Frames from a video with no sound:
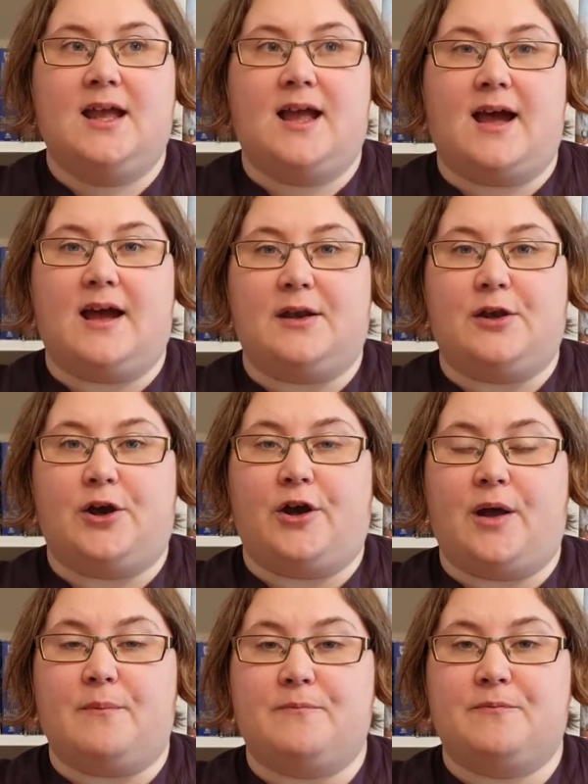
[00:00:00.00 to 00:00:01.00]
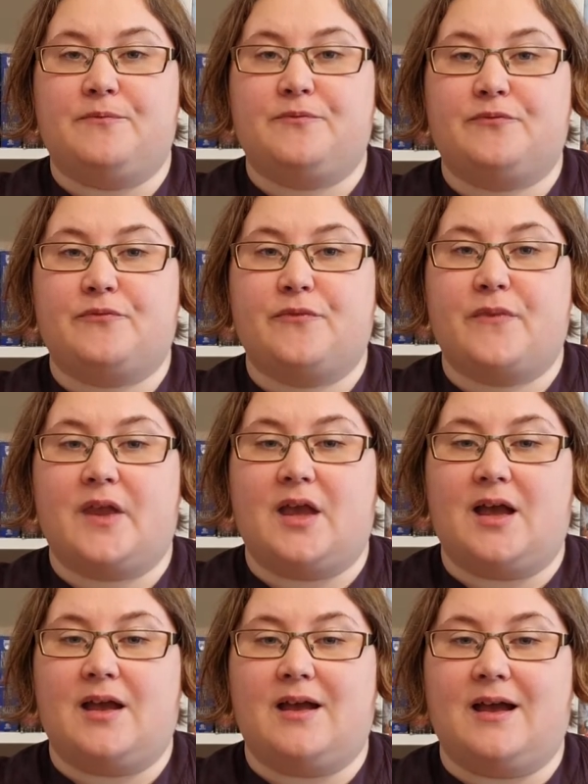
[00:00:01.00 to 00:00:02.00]

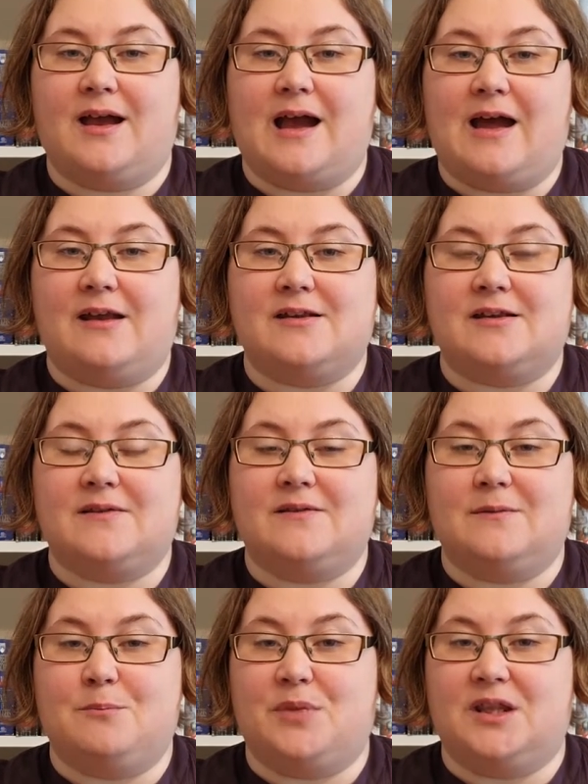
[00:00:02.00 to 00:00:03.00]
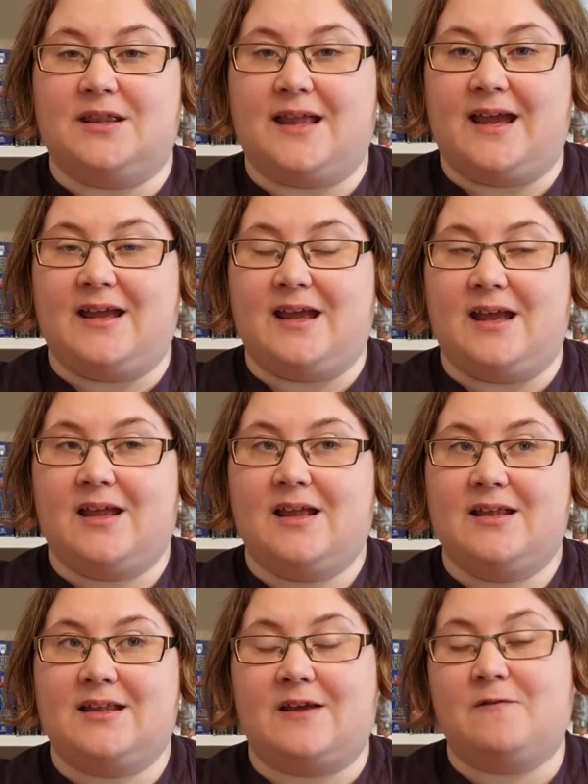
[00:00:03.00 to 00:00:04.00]
But
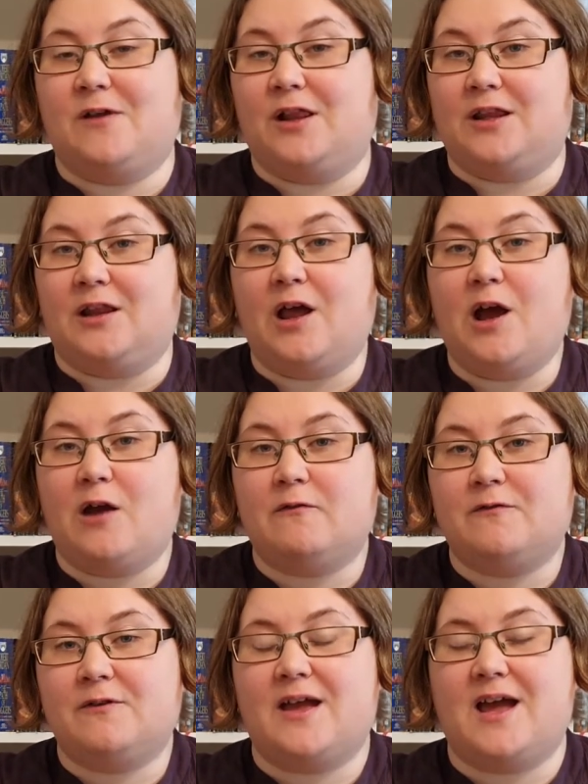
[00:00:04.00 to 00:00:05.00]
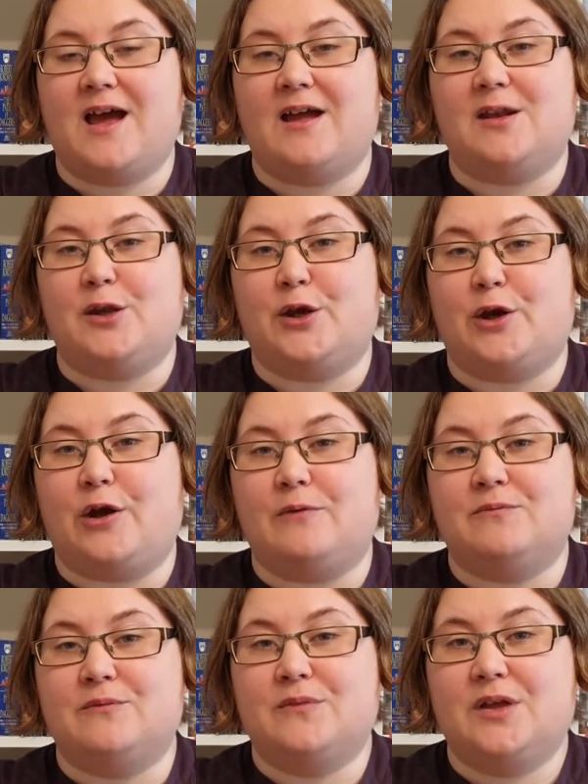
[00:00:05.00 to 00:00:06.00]
they fell in love and
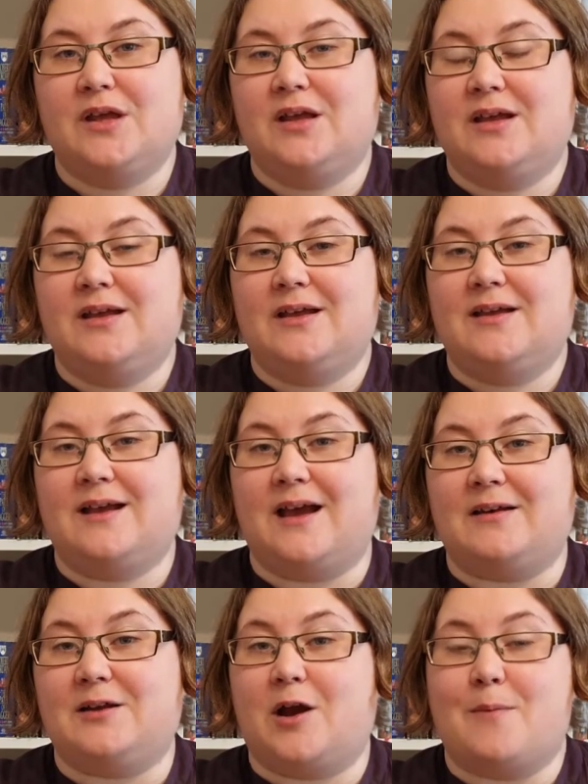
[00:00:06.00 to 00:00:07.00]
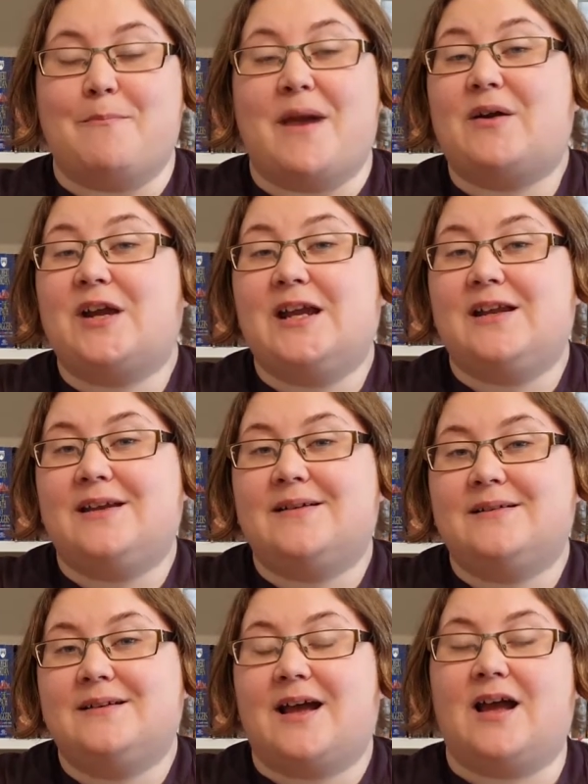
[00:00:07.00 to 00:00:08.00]
got married,
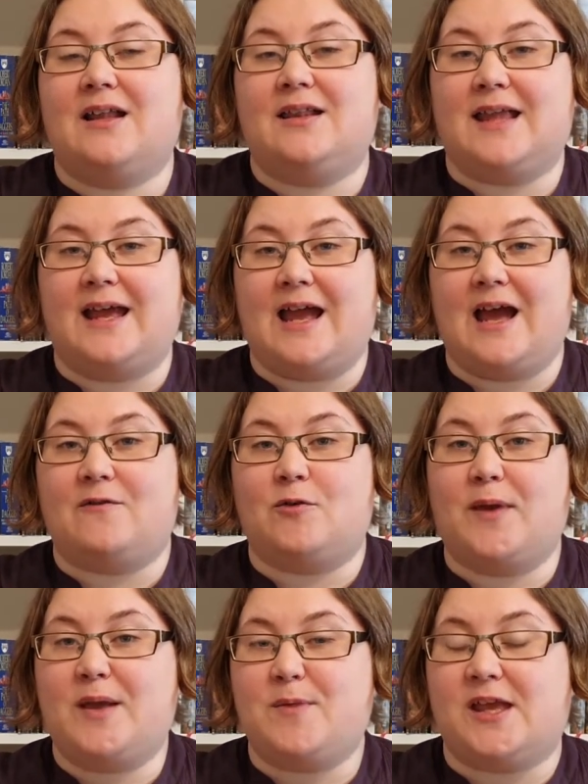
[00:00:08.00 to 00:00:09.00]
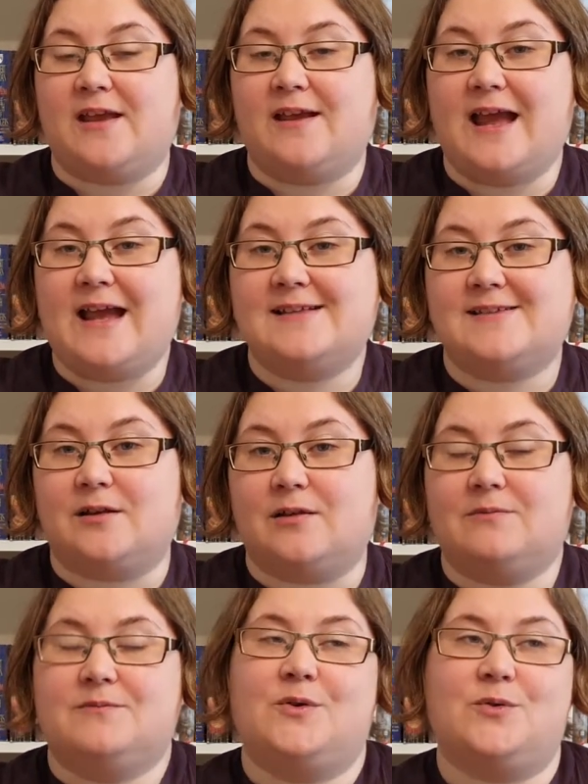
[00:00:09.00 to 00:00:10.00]
and they have a baby, Hazel,
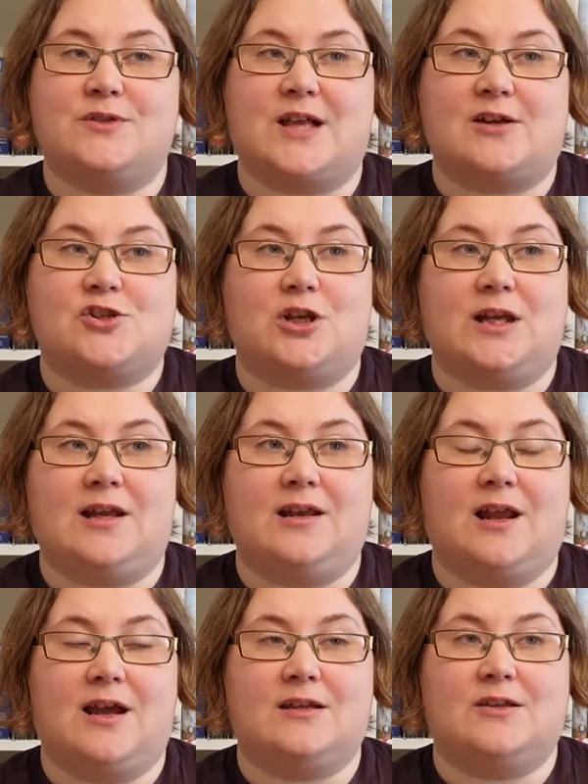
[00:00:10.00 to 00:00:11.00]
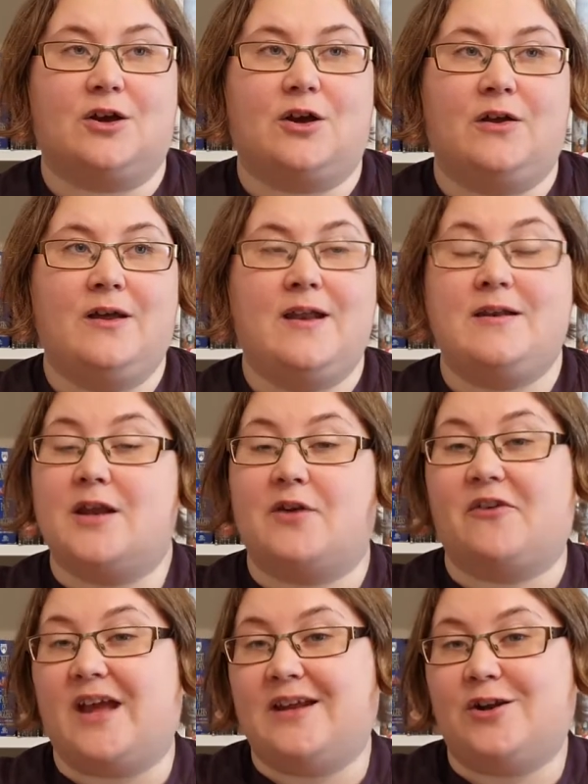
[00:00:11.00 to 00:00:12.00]
who's actually like the
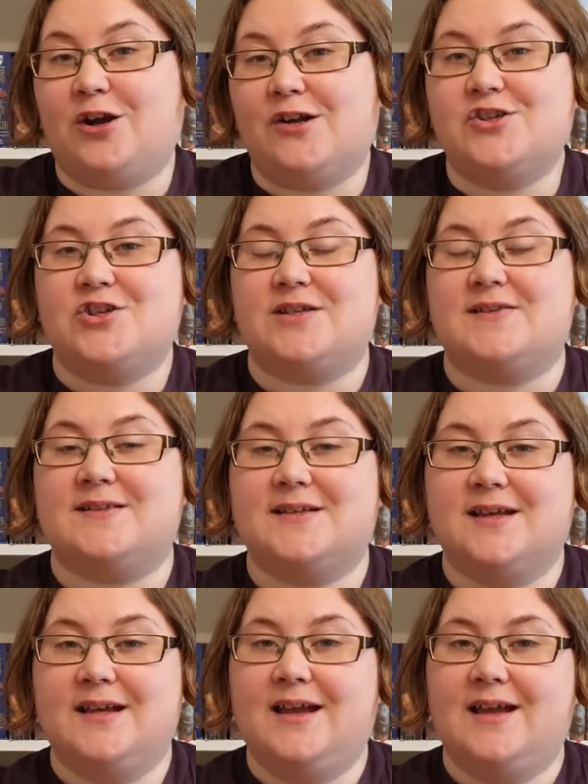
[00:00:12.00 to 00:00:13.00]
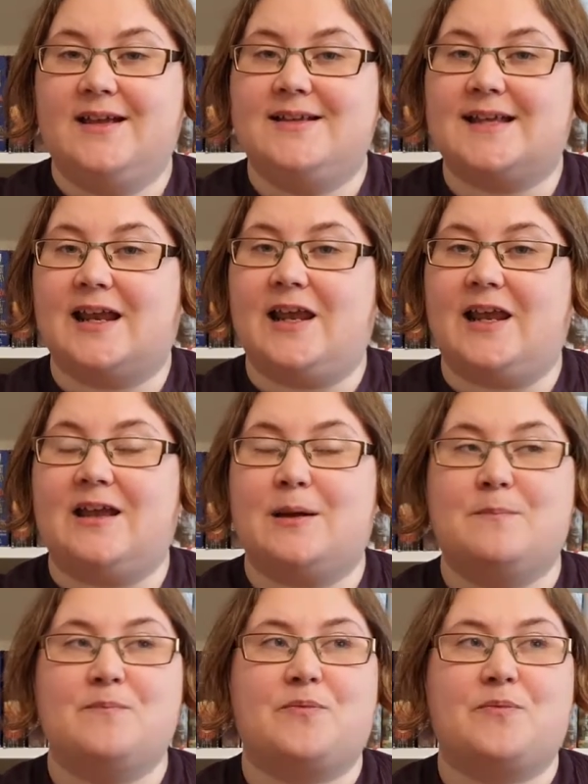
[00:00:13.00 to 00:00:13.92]
narrator. She's telling